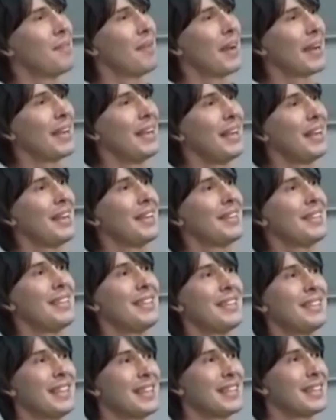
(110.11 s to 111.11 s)
back in
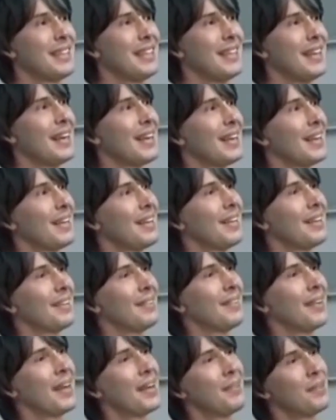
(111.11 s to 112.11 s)
1969,
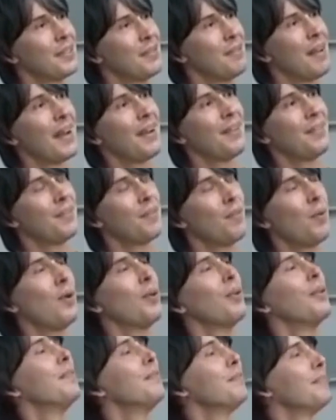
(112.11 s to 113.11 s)
when I was about
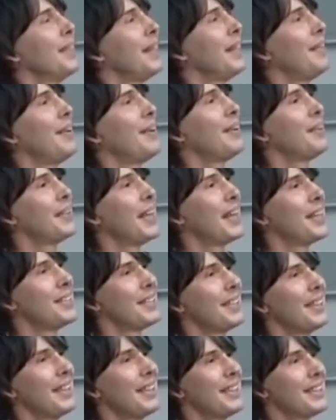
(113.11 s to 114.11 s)
1 year old,
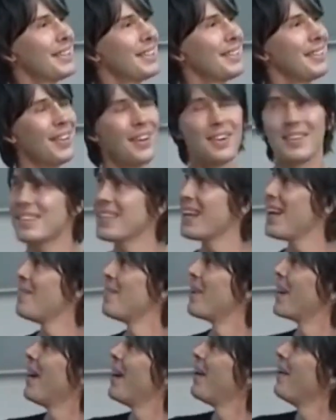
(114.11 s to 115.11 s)
actually, so a long
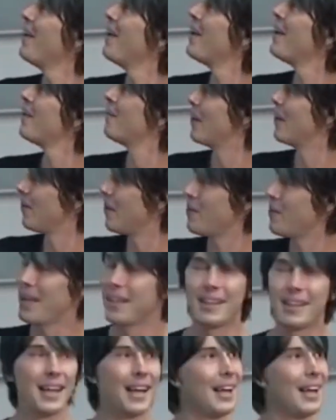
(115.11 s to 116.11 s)
time ago. But we
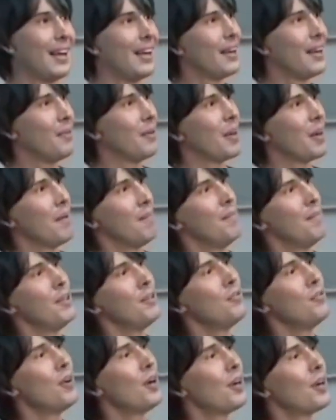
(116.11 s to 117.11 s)
went there, we got
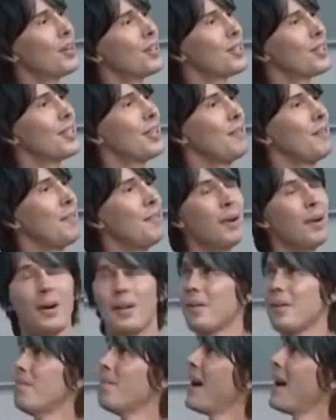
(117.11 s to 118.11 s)
moon rocks, and we
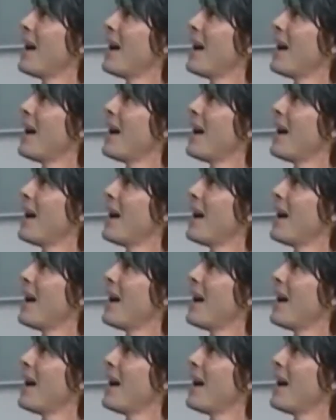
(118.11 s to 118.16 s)
brought them